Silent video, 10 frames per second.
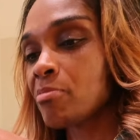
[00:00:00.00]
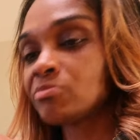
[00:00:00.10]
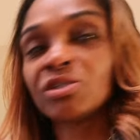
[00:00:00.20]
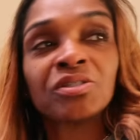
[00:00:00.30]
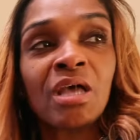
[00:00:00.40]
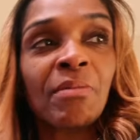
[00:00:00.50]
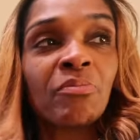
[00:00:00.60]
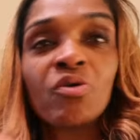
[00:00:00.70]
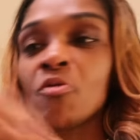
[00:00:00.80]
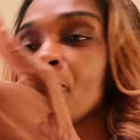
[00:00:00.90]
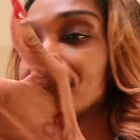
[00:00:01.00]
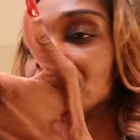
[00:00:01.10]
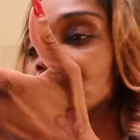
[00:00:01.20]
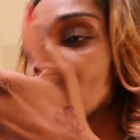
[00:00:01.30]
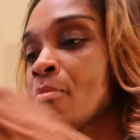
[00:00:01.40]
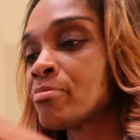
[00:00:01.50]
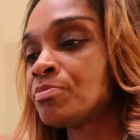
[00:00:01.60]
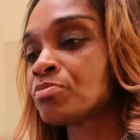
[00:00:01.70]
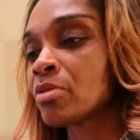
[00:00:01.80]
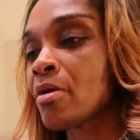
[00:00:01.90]
It wasn't that memorable.
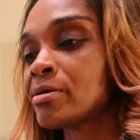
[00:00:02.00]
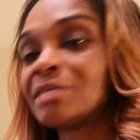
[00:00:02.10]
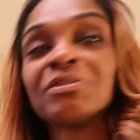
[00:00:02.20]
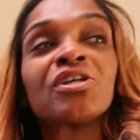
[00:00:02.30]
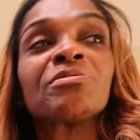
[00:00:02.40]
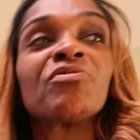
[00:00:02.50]
How many times